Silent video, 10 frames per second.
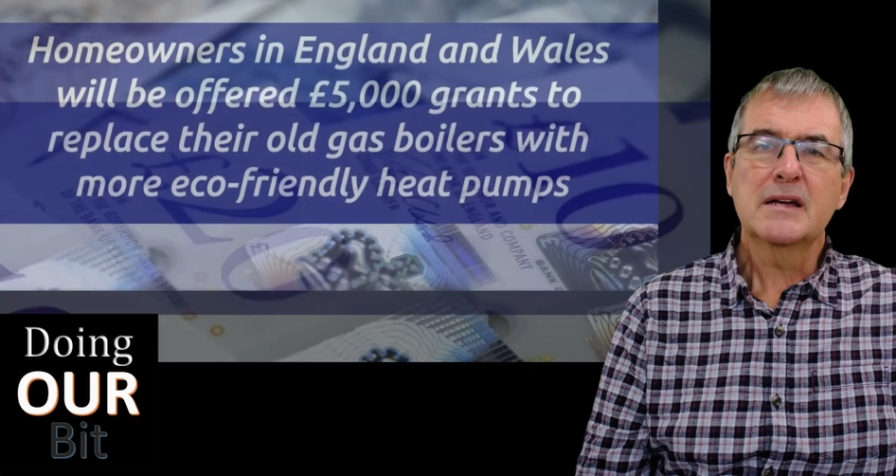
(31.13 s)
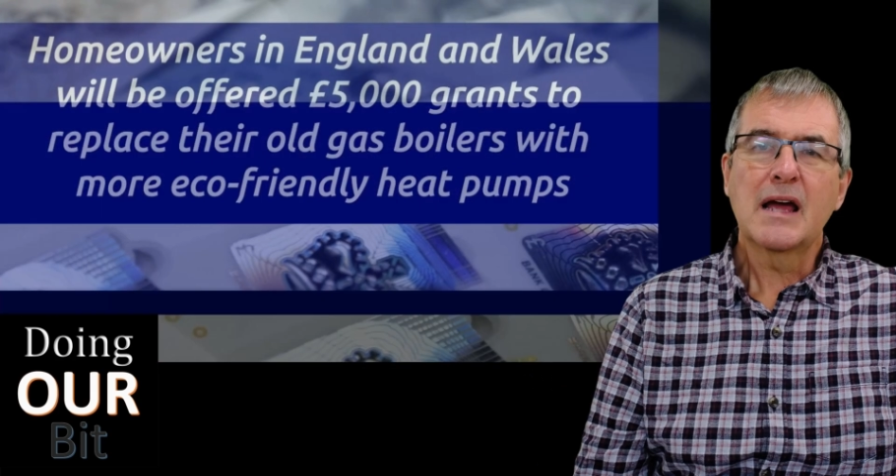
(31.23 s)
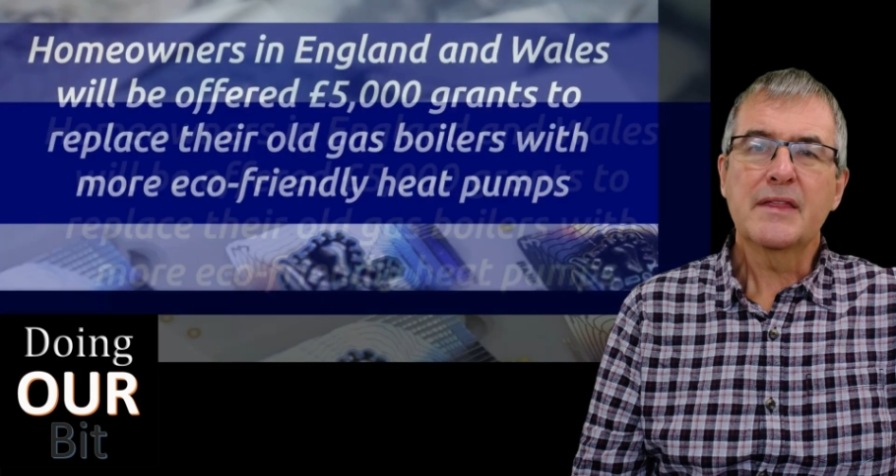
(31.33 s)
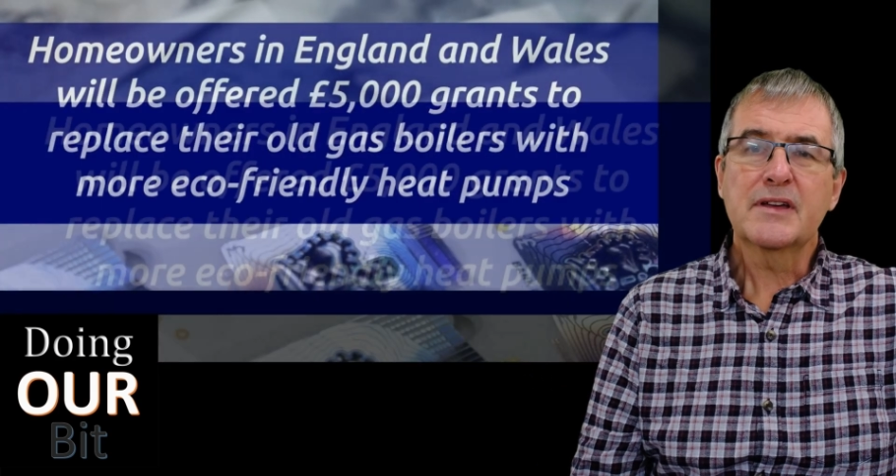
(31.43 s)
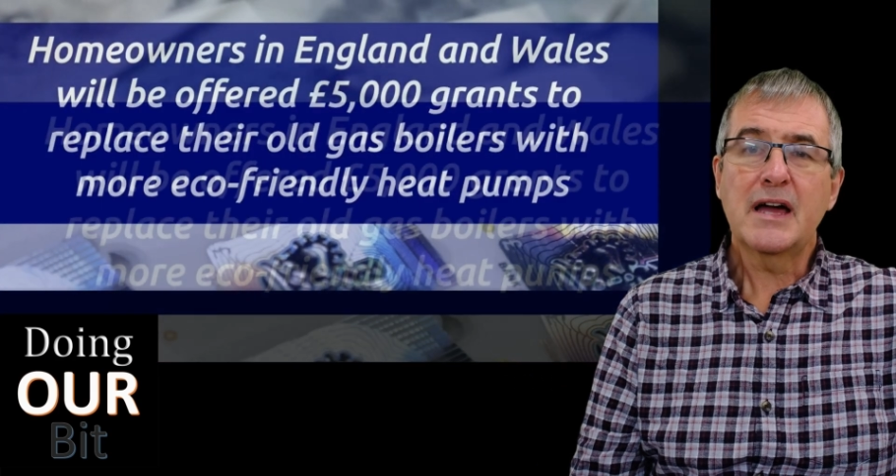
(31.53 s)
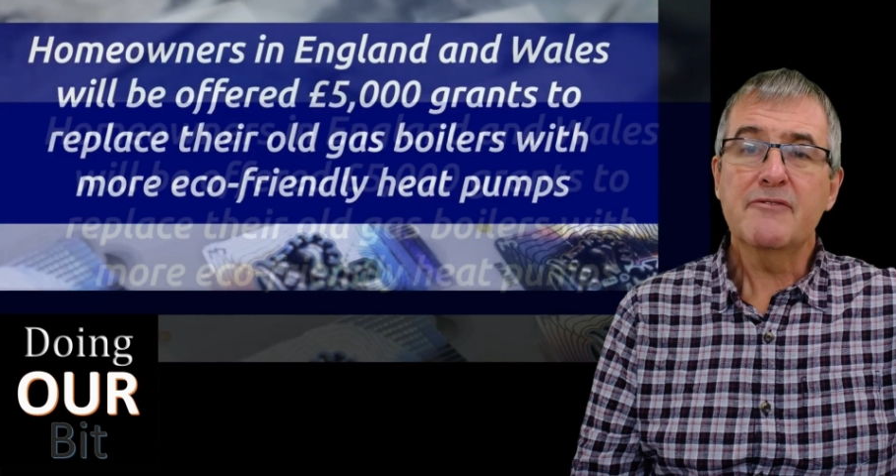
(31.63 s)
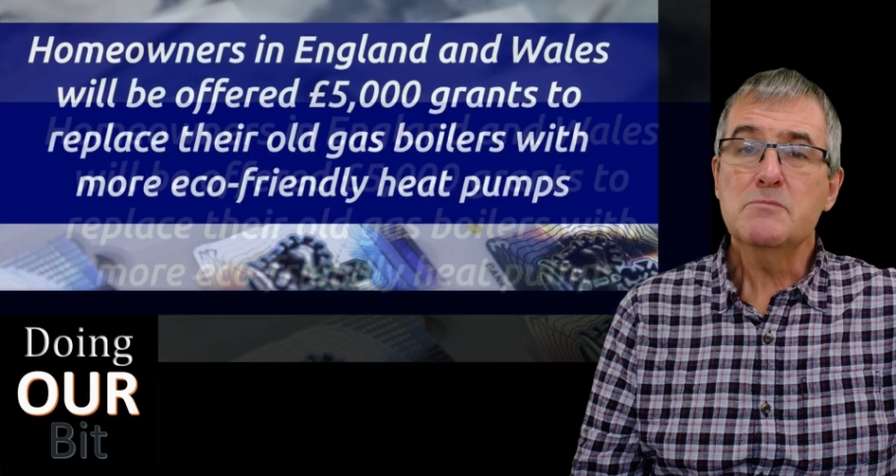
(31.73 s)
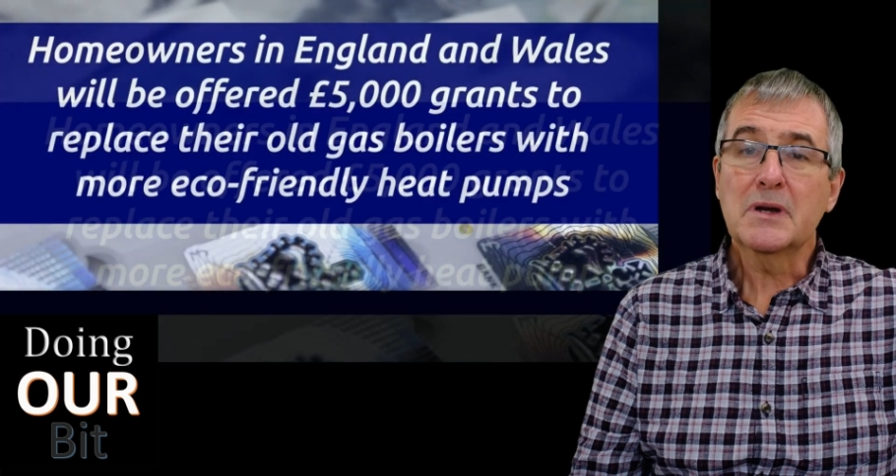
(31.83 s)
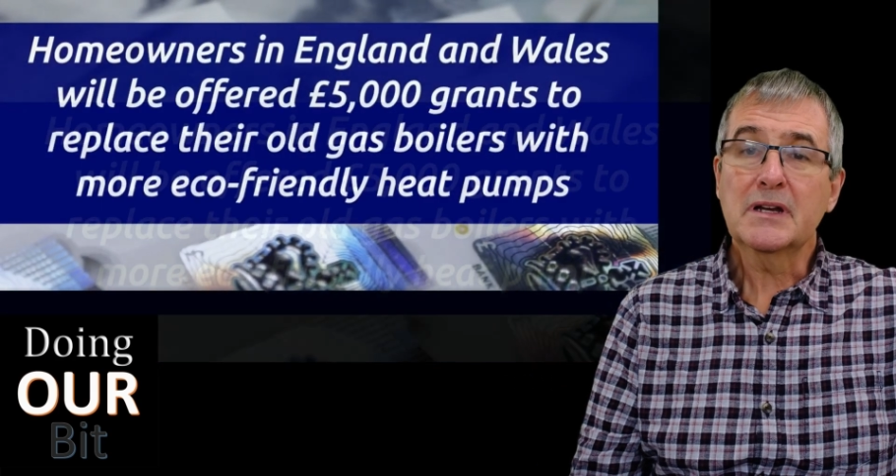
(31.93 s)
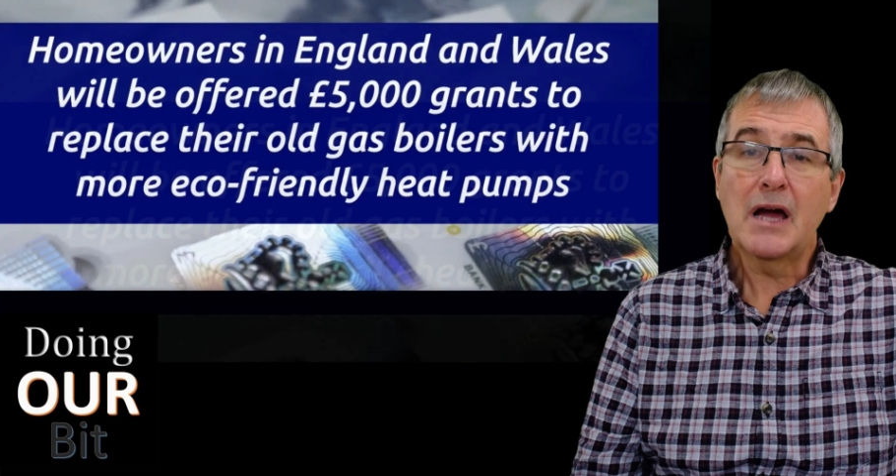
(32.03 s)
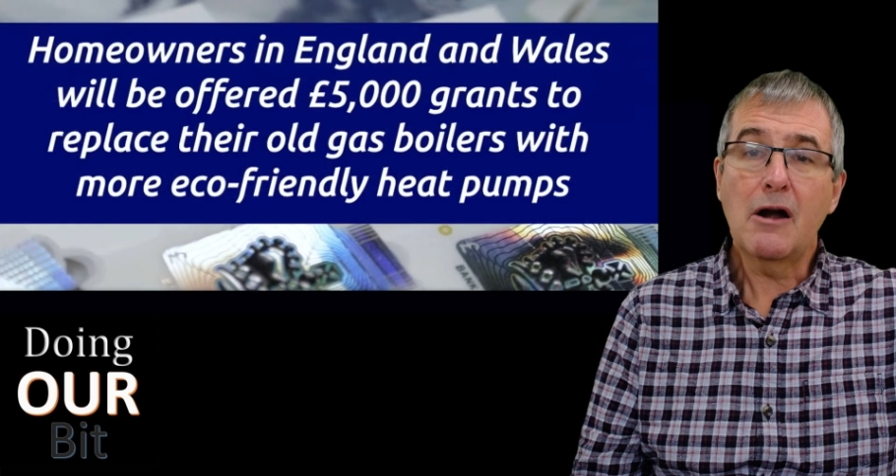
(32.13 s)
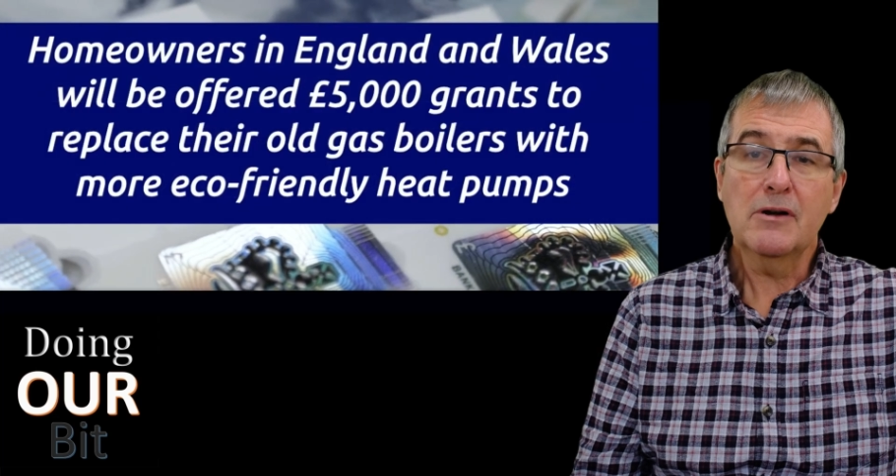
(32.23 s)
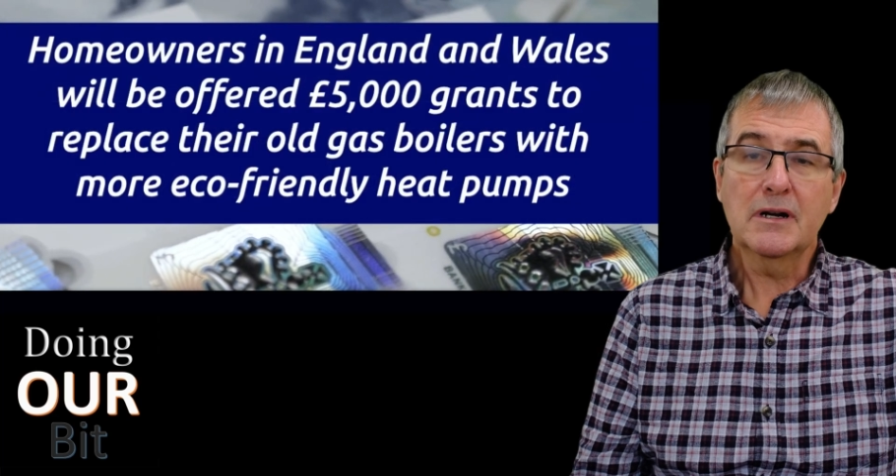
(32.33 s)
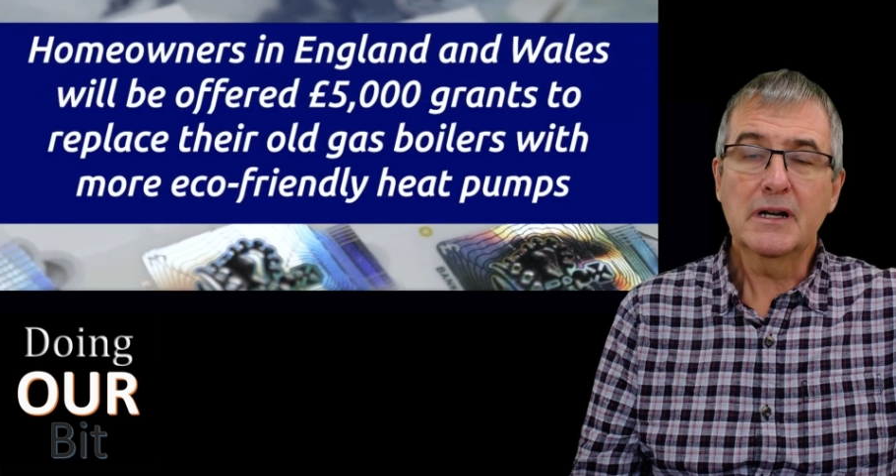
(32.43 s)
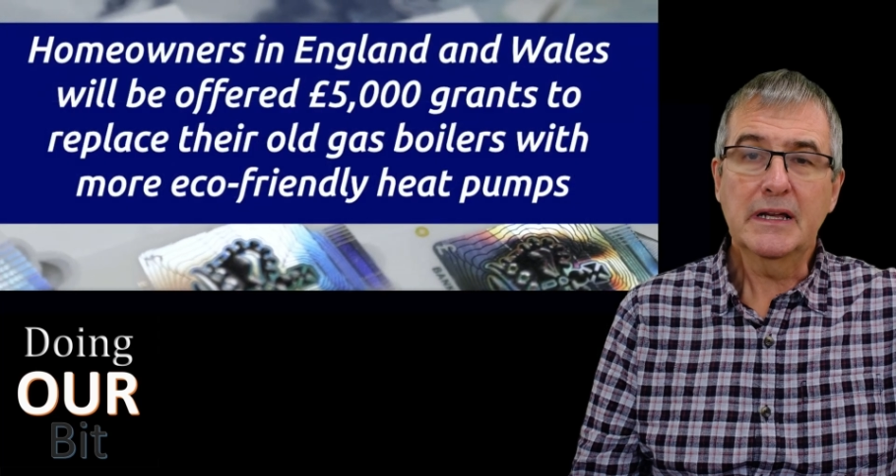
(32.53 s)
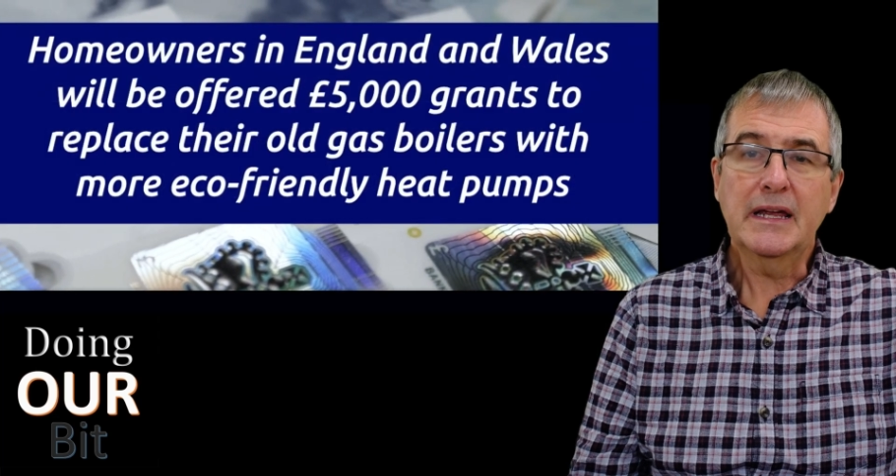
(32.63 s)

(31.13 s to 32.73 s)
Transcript: And the government currently